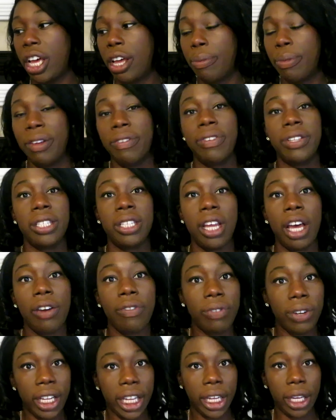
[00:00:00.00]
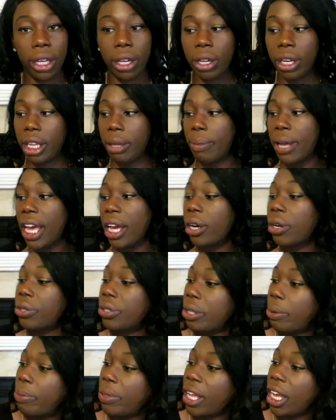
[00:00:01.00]
if it's not for like a goodie bag
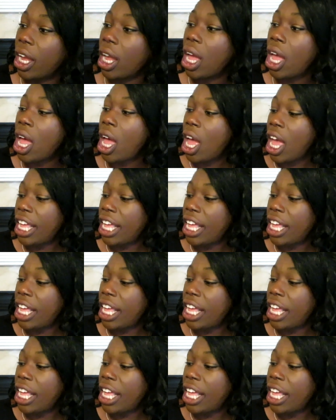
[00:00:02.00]
or something.